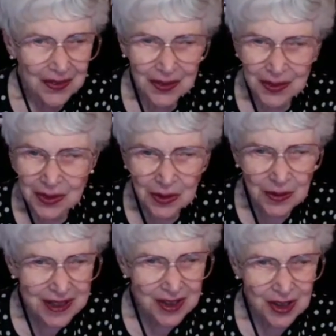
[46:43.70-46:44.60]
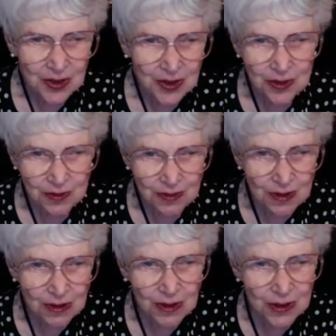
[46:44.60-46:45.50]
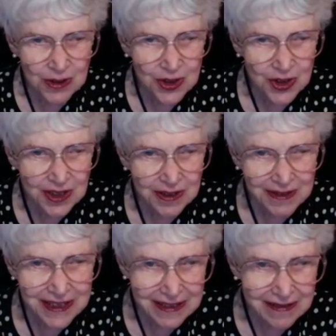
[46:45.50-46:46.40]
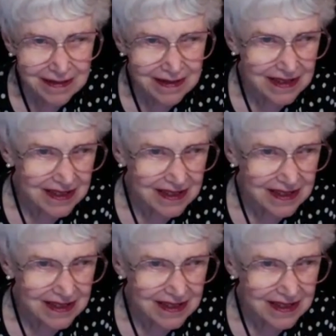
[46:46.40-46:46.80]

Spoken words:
is control your children.